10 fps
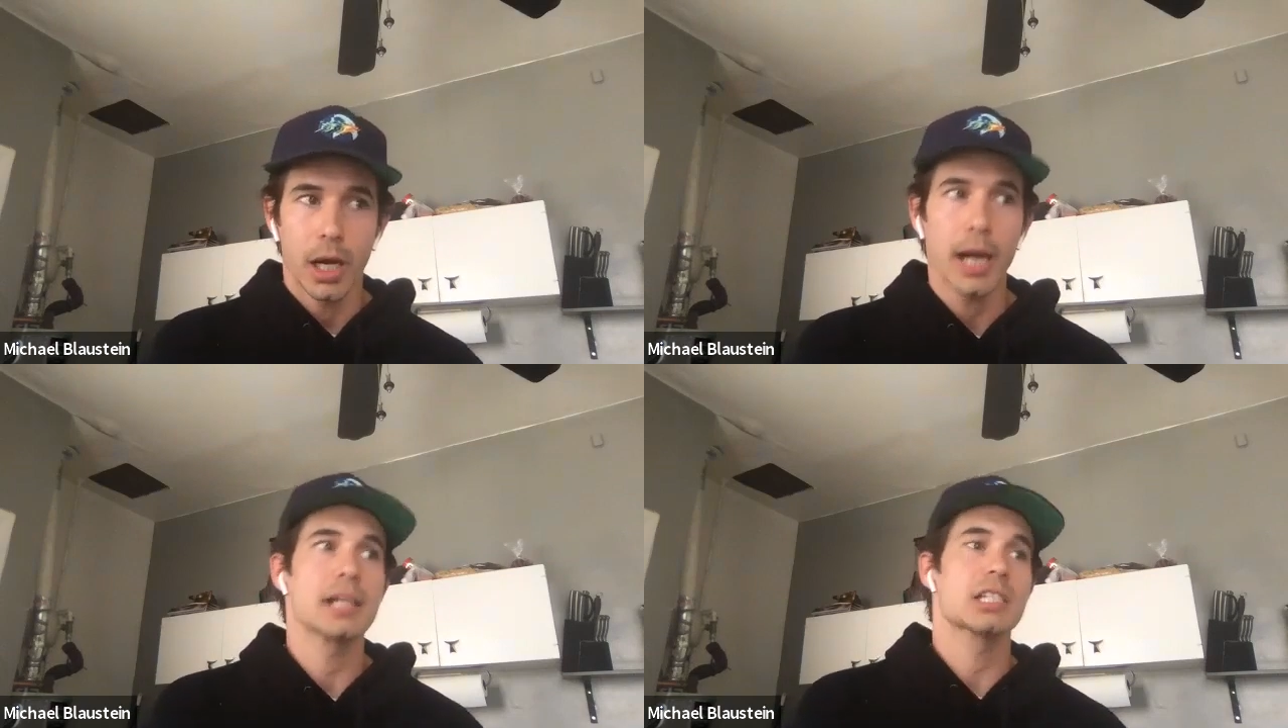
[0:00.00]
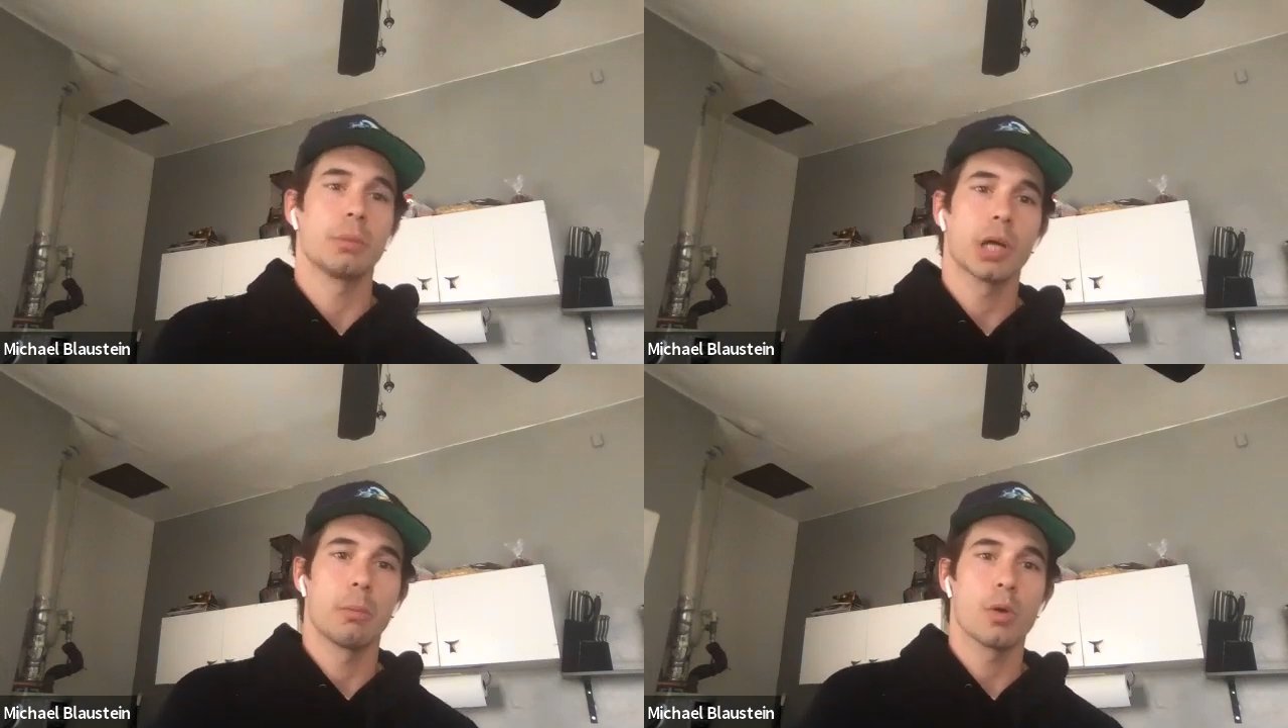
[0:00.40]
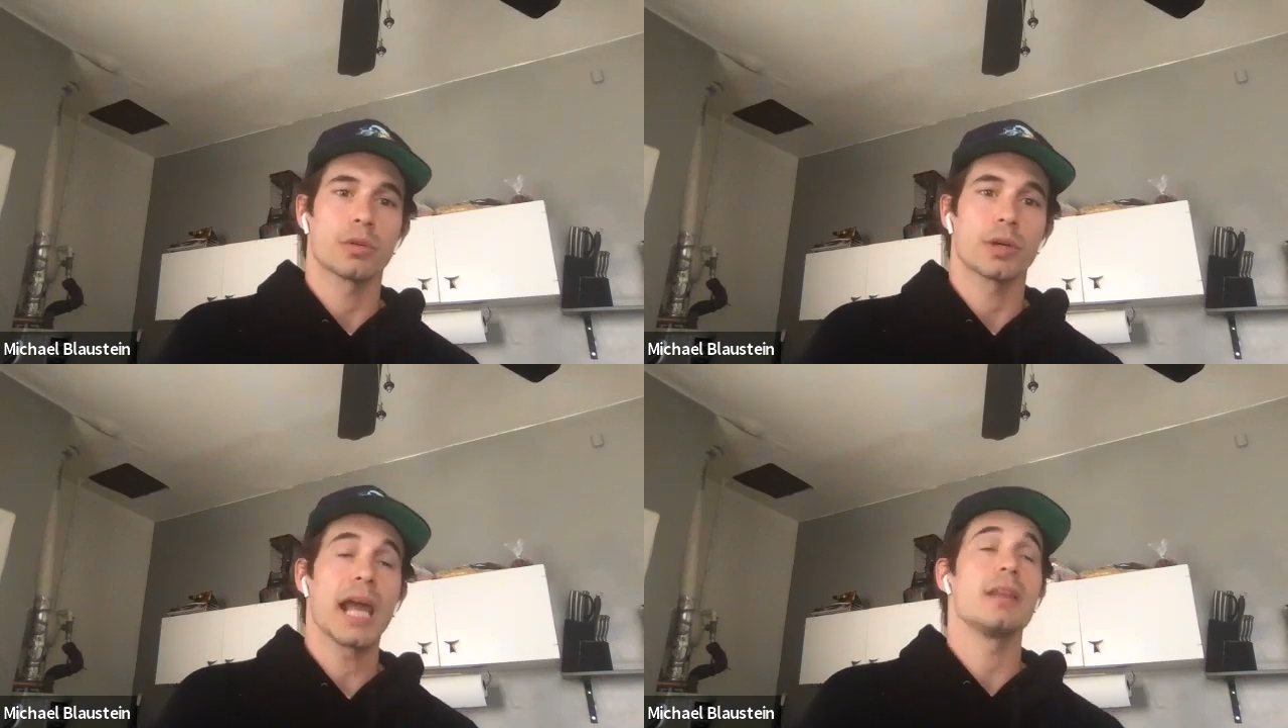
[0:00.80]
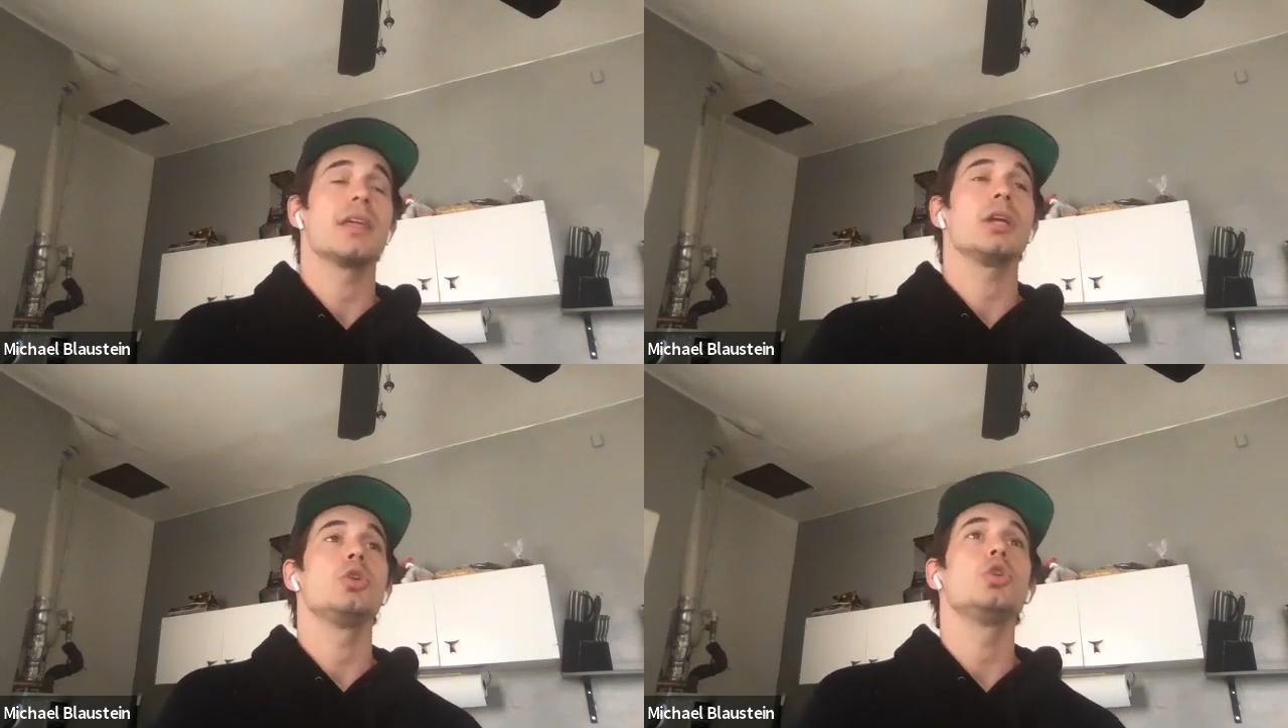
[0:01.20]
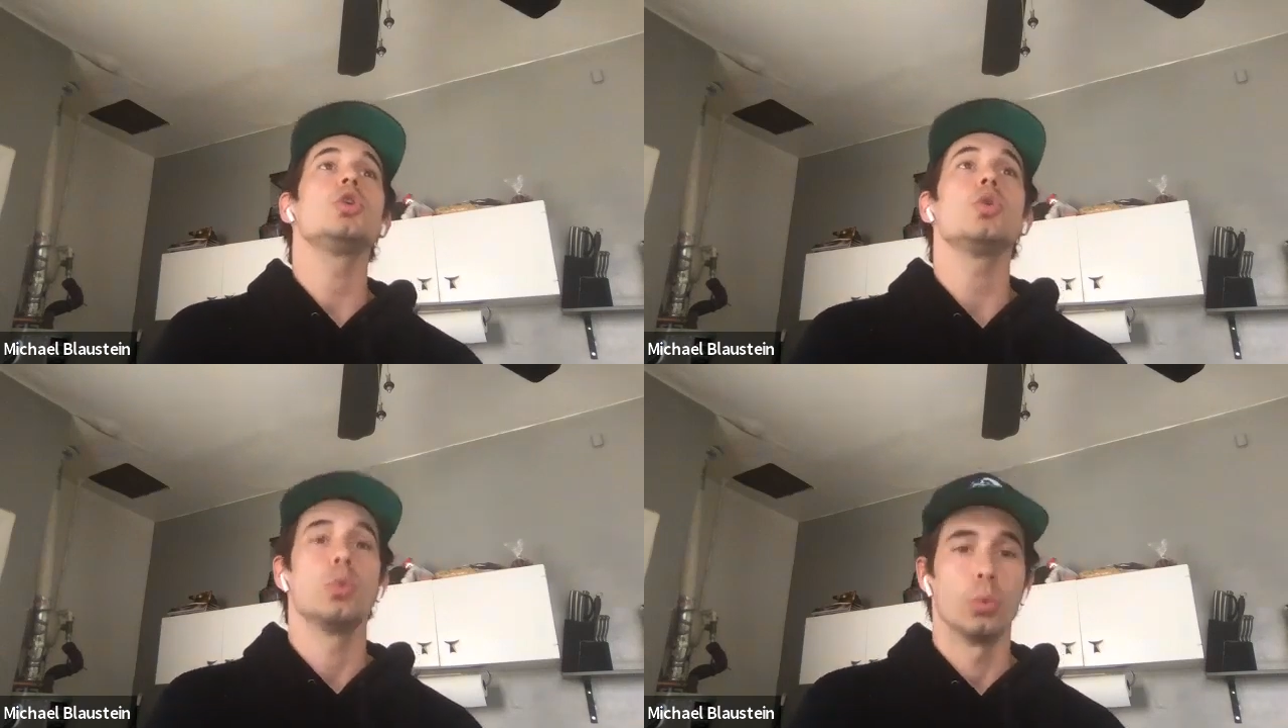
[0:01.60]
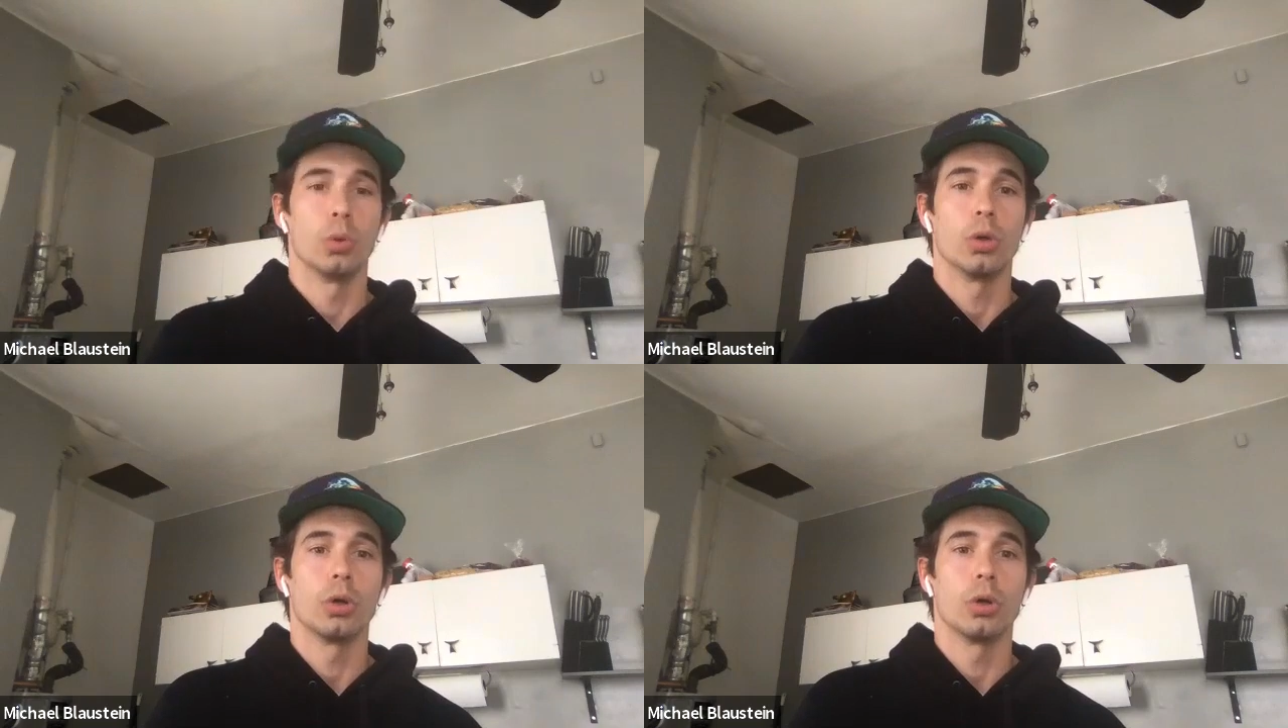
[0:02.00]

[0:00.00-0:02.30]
I had someone come over and they knew